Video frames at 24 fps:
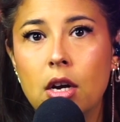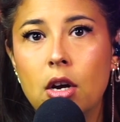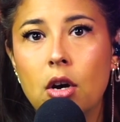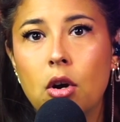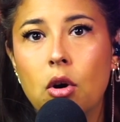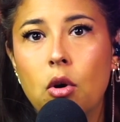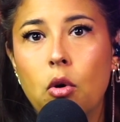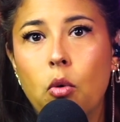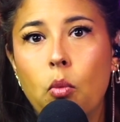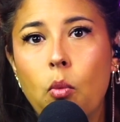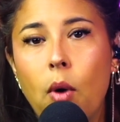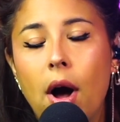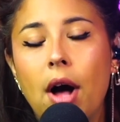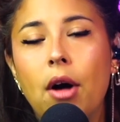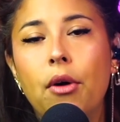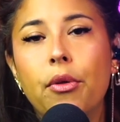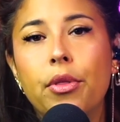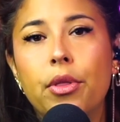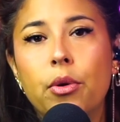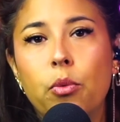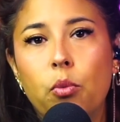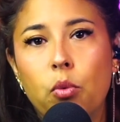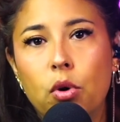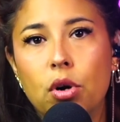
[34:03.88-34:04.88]
while
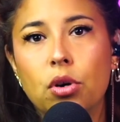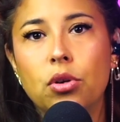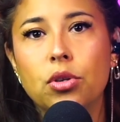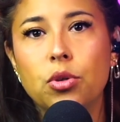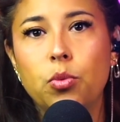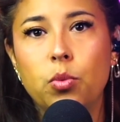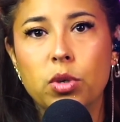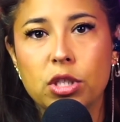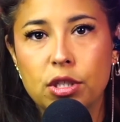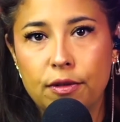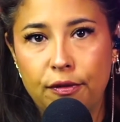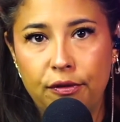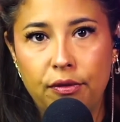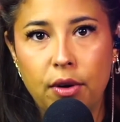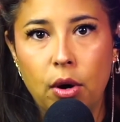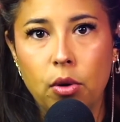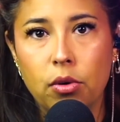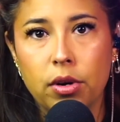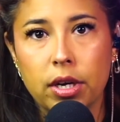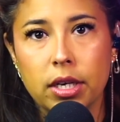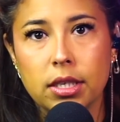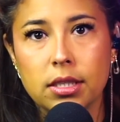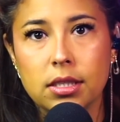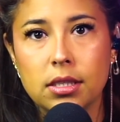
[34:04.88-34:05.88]
the world was
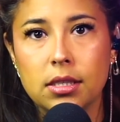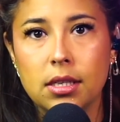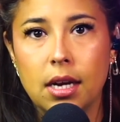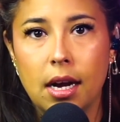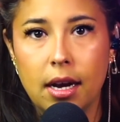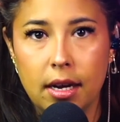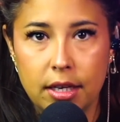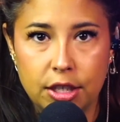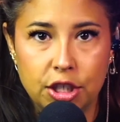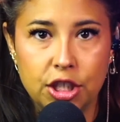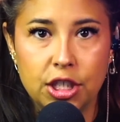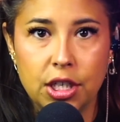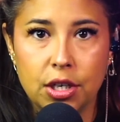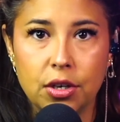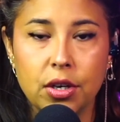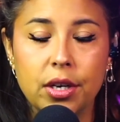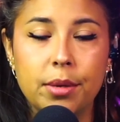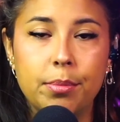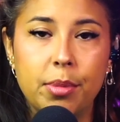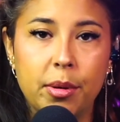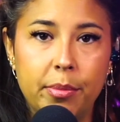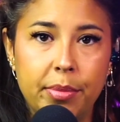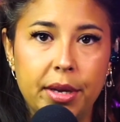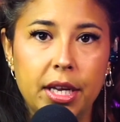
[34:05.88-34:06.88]
focused on Sherri
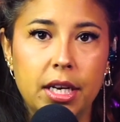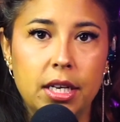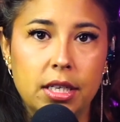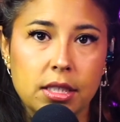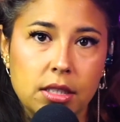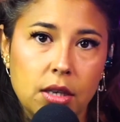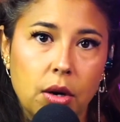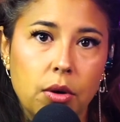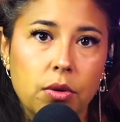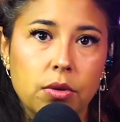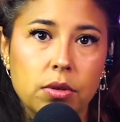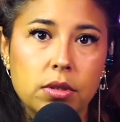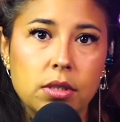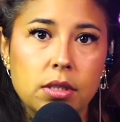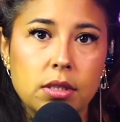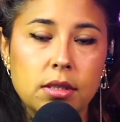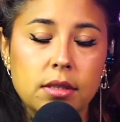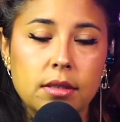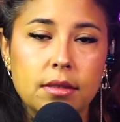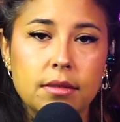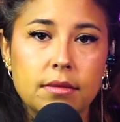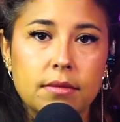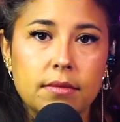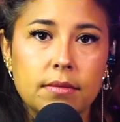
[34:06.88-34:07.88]
Papini's hoax.
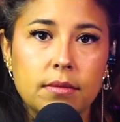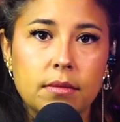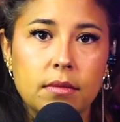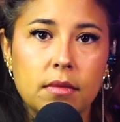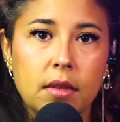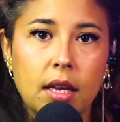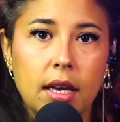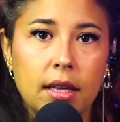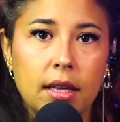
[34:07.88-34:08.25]
And